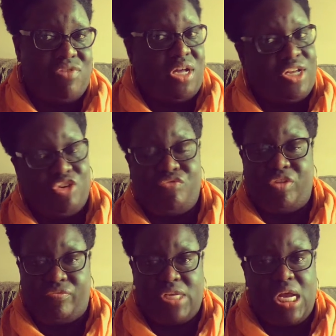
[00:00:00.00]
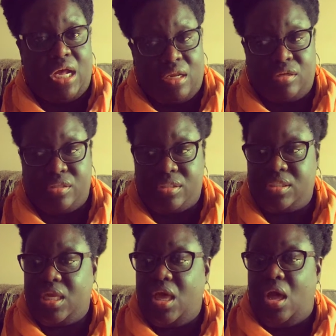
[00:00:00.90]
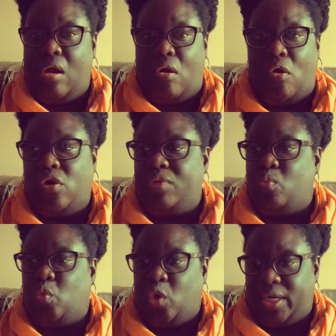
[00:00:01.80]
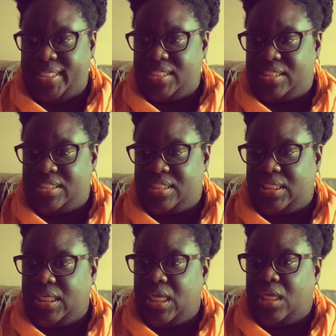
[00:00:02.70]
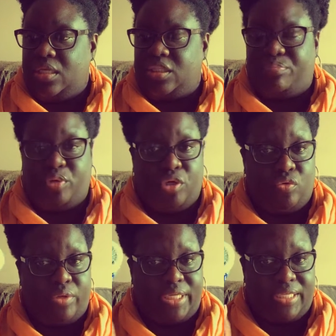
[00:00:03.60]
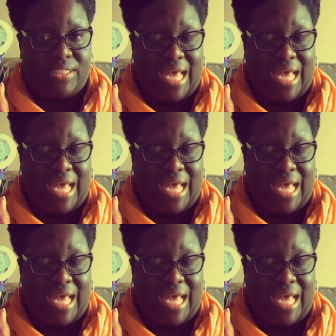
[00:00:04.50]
$150 all at once to put on this.